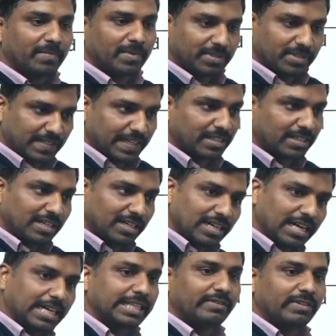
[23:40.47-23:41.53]
sit, and
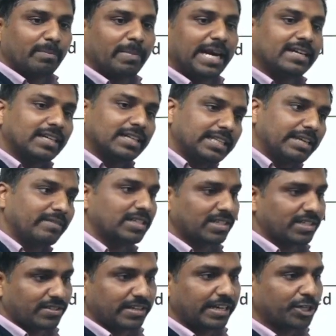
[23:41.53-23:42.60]
they will bite and they will just
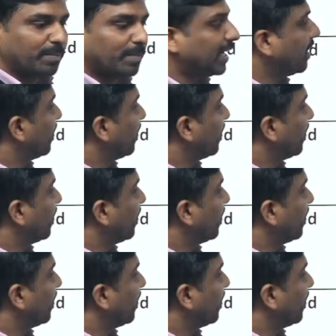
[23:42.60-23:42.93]
nourishment,